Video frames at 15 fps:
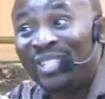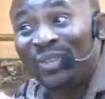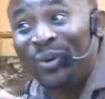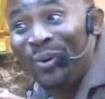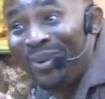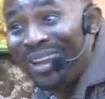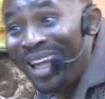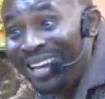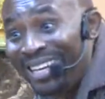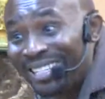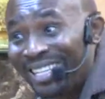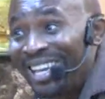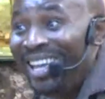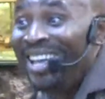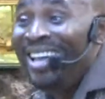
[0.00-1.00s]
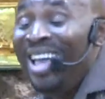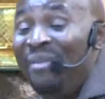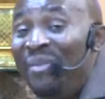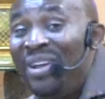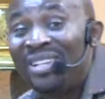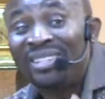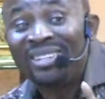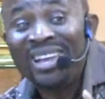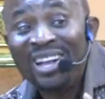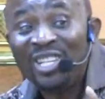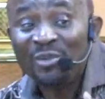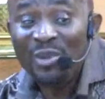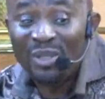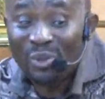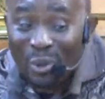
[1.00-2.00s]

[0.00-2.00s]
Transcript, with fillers: good like this, if it tells me to